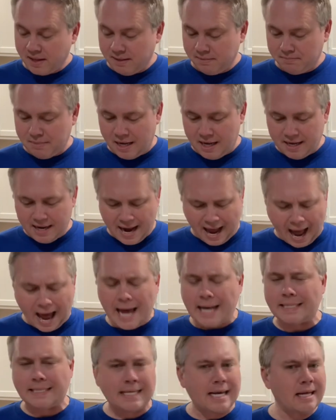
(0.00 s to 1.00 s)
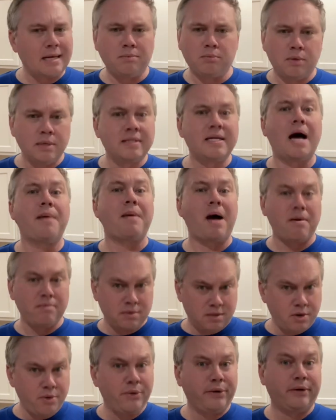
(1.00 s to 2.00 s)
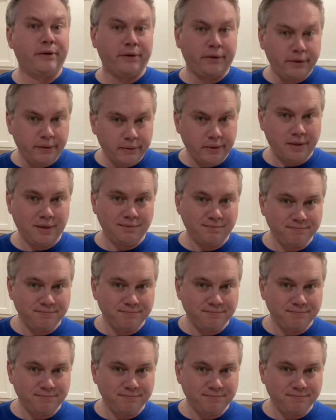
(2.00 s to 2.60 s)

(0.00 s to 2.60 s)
but I decided one time I was going to do it